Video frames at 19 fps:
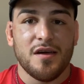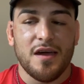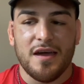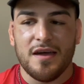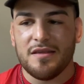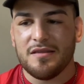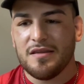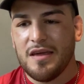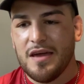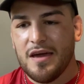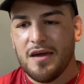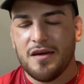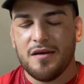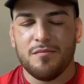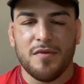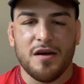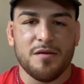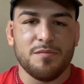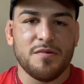and yeah, it
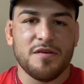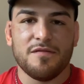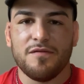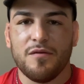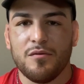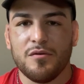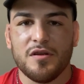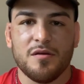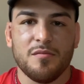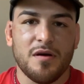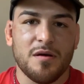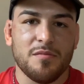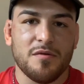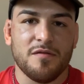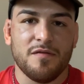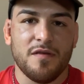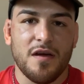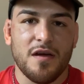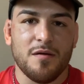might be phony, it might be
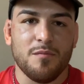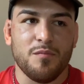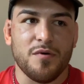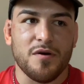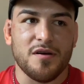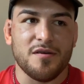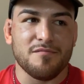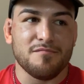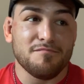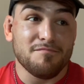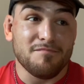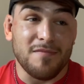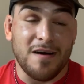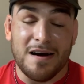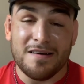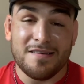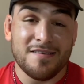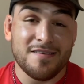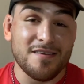fake, but
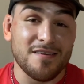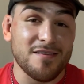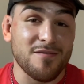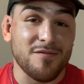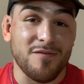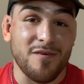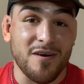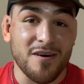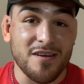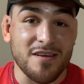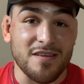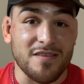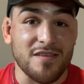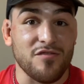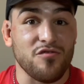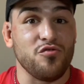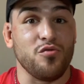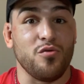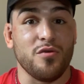honestly, it's funny, it's
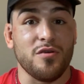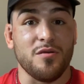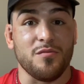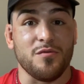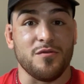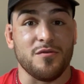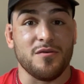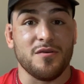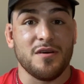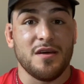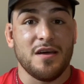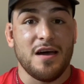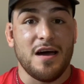enjoyable.